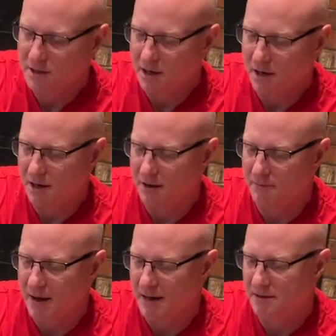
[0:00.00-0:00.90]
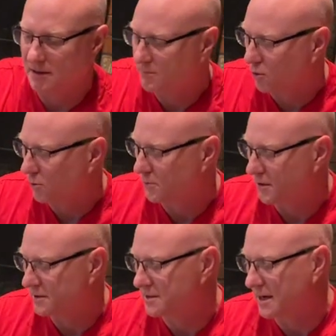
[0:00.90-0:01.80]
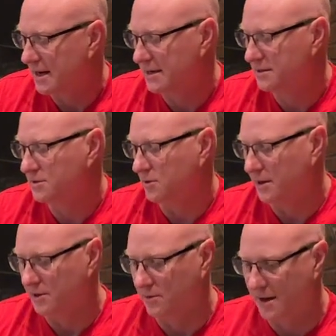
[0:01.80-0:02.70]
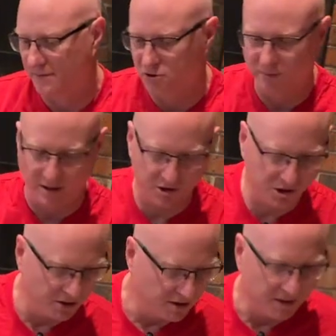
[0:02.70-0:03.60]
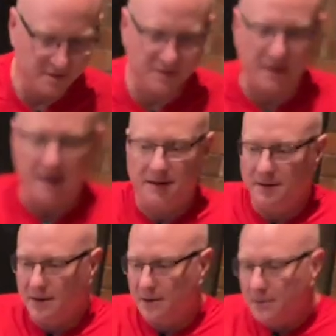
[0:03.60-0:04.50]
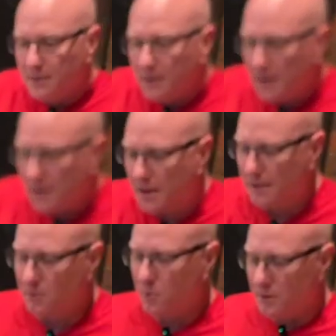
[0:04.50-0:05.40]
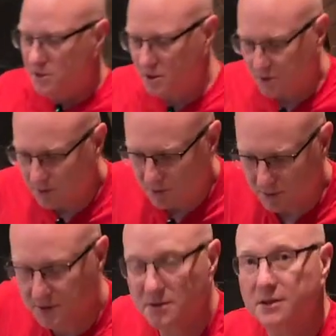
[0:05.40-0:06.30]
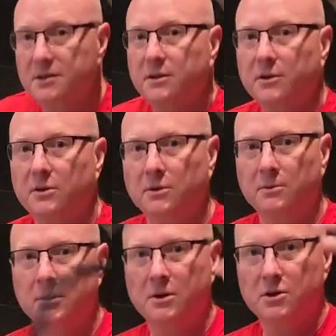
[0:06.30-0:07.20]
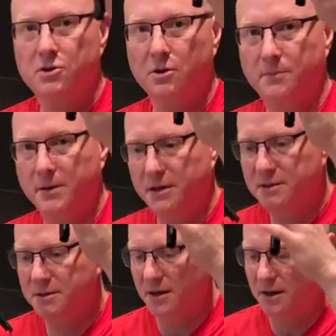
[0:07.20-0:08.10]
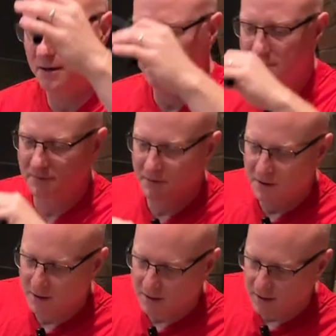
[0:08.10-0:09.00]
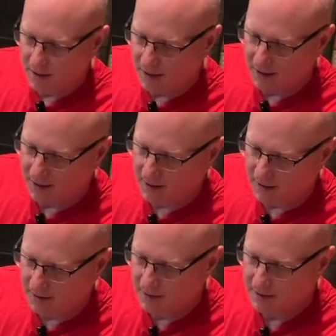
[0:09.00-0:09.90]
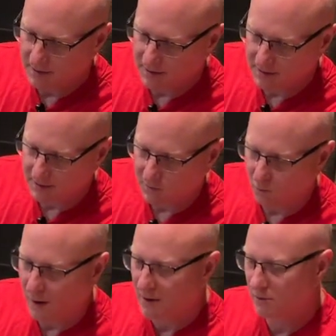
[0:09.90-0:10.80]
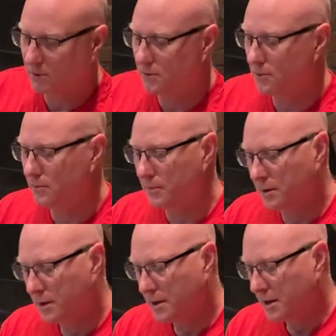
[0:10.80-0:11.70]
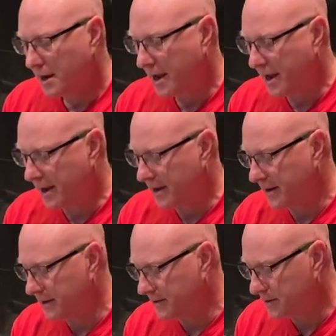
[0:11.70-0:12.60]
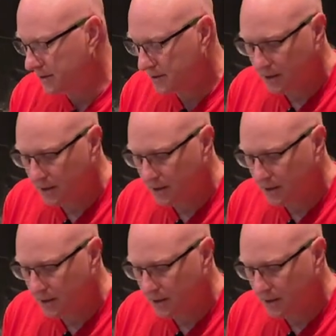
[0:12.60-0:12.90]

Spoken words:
at the appropriate size so I don't have too much slack in there. And then I'm going to use this little short piece of wire loom and